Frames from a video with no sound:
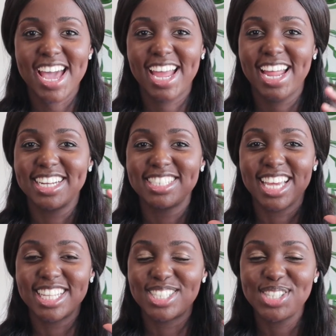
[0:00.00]

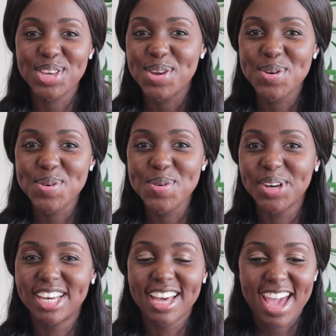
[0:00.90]
and it's
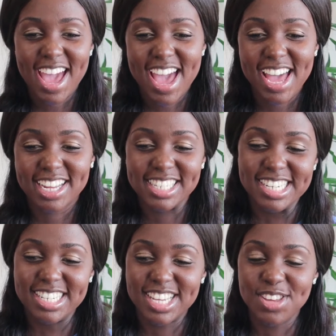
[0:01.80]
you
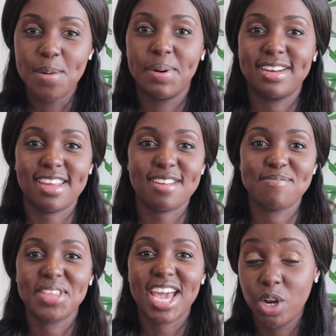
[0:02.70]
and your
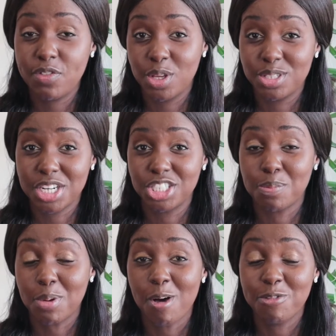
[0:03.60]
buddy. One of you is going to
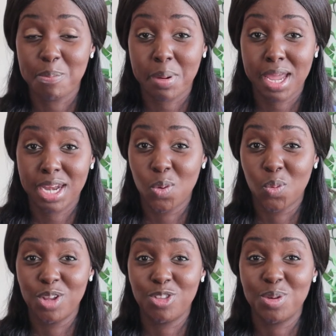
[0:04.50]
jump off the plane
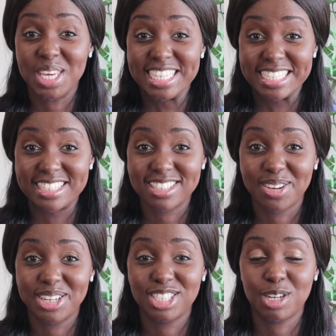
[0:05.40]
and one of you
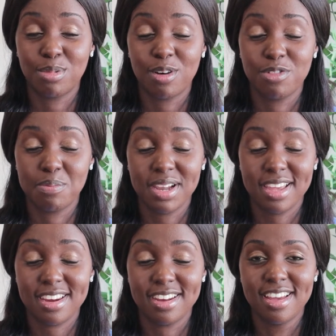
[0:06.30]
isn't going to jump off the
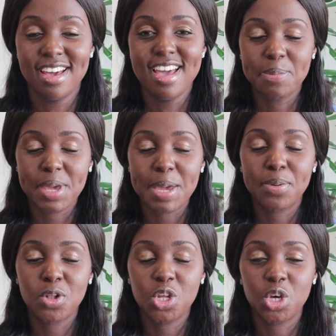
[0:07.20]
plane. The
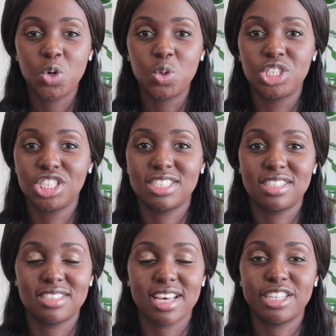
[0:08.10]
people who
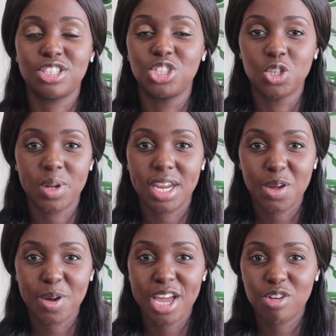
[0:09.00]
just decide to do it
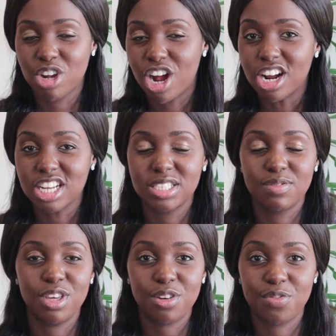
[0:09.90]
anyway, regardless
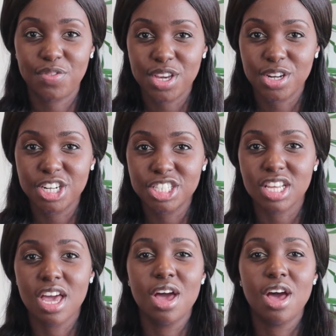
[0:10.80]
of their fears,